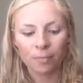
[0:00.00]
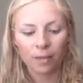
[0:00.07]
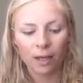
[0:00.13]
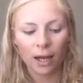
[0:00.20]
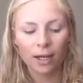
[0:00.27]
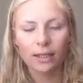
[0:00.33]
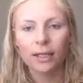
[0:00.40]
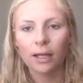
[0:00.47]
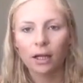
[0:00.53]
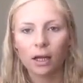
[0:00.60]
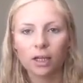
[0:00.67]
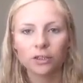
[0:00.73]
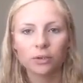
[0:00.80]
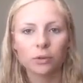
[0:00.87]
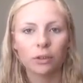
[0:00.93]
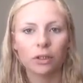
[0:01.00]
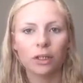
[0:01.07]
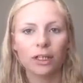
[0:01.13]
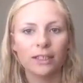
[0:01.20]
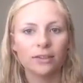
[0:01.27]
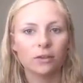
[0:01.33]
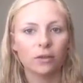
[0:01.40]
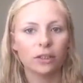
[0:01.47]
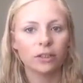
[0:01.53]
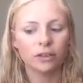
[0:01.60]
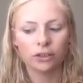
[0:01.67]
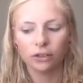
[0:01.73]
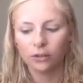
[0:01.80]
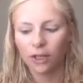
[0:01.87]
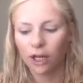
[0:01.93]
highlighting contour, it's going
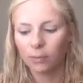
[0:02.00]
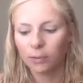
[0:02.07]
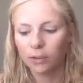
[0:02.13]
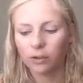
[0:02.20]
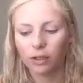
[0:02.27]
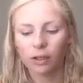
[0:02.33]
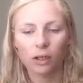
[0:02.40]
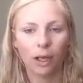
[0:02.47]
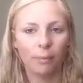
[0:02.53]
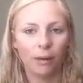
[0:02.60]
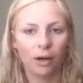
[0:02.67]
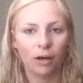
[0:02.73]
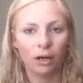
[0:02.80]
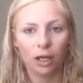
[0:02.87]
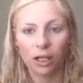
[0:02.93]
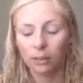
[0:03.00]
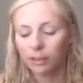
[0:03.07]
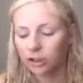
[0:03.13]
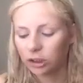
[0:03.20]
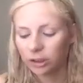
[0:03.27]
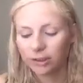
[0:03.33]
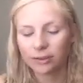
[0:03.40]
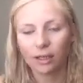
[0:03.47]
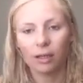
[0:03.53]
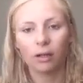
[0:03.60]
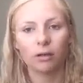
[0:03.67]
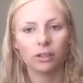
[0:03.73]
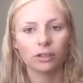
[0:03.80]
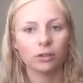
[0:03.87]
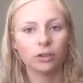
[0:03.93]
to help you look a lot better in the pictures, and
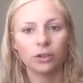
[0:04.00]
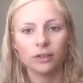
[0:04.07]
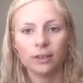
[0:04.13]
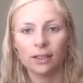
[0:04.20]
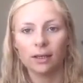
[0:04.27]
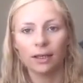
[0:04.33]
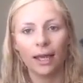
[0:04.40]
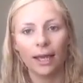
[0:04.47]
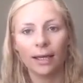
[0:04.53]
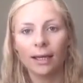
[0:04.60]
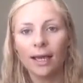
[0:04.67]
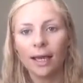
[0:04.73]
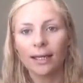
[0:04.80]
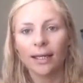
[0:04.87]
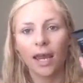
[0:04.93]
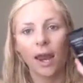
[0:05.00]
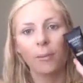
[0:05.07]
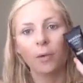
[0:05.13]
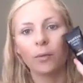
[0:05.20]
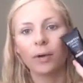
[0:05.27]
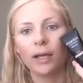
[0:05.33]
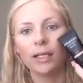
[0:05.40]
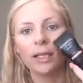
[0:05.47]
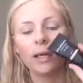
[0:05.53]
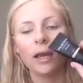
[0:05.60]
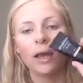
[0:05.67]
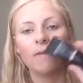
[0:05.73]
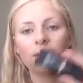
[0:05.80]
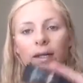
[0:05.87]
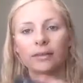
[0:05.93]
also using a camera-ready
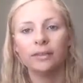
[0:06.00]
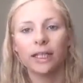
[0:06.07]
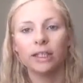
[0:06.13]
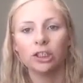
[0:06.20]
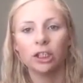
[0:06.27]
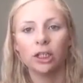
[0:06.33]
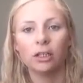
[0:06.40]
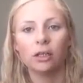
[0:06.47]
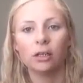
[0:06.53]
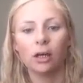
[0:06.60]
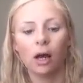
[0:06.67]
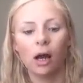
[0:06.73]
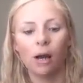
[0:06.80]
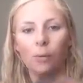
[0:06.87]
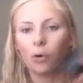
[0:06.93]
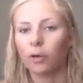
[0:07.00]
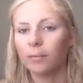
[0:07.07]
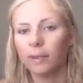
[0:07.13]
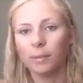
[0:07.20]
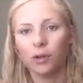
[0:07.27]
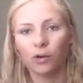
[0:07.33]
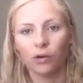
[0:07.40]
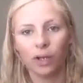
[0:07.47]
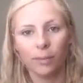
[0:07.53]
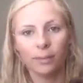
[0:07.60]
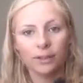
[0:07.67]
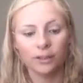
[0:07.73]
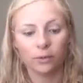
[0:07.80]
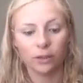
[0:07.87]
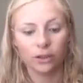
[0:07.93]
foundation or BB cream
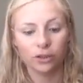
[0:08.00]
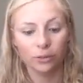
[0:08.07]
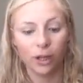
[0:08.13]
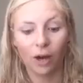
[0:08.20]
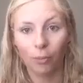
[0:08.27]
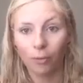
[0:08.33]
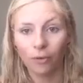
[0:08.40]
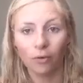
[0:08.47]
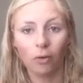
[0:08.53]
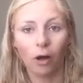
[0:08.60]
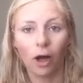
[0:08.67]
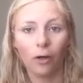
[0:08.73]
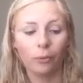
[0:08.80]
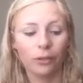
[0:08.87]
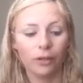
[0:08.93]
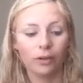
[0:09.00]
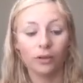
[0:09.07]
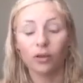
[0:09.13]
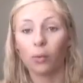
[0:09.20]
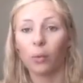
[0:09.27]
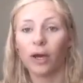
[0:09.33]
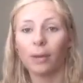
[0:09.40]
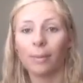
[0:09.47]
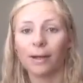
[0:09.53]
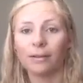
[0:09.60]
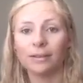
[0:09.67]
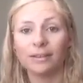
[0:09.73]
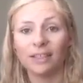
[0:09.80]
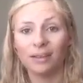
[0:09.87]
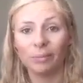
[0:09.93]
is going to help a lot with the white
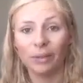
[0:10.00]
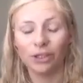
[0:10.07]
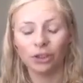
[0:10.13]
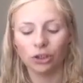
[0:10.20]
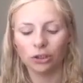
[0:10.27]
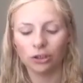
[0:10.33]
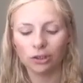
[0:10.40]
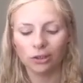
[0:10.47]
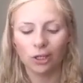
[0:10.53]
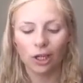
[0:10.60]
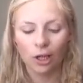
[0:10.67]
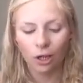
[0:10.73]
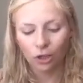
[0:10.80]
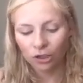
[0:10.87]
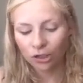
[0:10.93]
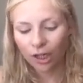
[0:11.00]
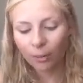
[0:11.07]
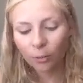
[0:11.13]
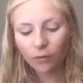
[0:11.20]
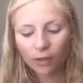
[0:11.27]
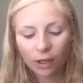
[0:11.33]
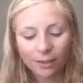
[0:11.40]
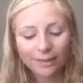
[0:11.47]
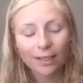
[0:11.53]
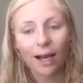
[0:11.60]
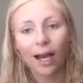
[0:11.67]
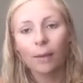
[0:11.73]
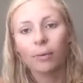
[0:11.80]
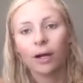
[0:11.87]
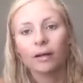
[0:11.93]
balance in the pictures. So now moving on to
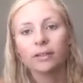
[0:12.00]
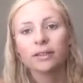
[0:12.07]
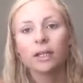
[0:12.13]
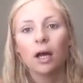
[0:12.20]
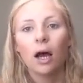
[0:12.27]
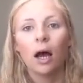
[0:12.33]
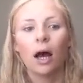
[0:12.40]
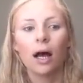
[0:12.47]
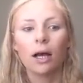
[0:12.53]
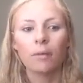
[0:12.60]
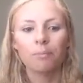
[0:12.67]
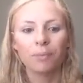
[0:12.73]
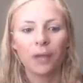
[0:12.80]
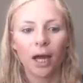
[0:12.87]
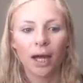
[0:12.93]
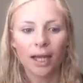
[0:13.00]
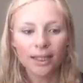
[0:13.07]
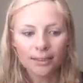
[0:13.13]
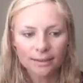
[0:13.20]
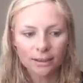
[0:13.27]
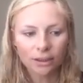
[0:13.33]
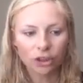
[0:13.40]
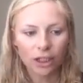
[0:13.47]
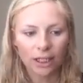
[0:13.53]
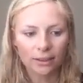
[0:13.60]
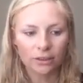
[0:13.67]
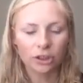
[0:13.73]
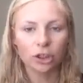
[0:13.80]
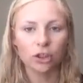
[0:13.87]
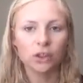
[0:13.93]
eyebrows. I
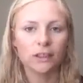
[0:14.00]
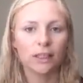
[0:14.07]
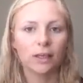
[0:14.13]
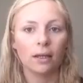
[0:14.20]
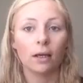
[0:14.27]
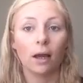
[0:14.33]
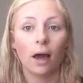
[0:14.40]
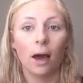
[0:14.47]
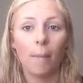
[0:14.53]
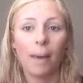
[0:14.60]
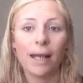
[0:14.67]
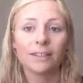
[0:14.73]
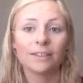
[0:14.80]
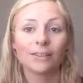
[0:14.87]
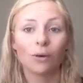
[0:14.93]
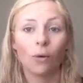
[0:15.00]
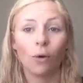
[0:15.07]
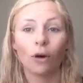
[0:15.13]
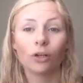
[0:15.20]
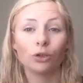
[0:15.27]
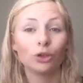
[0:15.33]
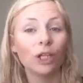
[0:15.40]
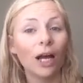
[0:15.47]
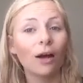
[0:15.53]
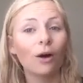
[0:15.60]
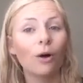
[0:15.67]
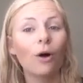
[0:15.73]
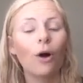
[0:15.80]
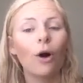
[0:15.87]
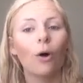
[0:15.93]
suggest using a pencil or a
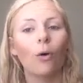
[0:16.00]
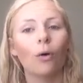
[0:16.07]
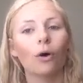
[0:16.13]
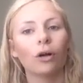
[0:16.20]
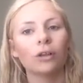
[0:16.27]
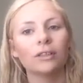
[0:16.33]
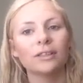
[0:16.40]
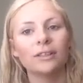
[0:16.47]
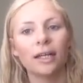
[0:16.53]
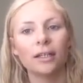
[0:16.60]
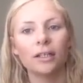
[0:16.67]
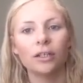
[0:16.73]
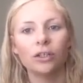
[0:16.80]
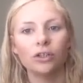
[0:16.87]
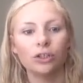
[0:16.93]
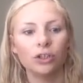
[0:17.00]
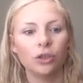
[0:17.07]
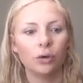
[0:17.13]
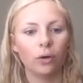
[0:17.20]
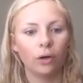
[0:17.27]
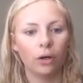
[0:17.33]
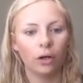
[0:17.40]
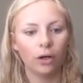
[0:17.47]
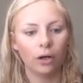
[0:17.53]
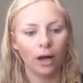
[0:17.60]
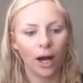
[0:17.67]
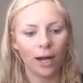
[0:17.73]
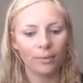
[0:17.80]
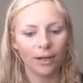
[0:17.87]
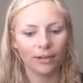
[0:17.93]
gel, or setting your
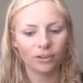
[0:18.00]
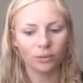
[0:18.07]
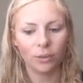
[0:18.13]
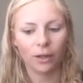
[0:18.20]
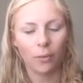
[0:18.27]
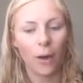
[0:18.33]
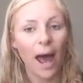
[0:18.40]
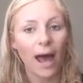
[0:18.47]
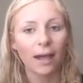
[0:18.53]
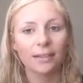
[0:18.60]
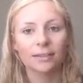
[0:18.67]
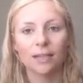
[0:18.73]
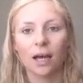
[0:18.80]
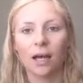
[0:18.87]
eyebrows with a wax.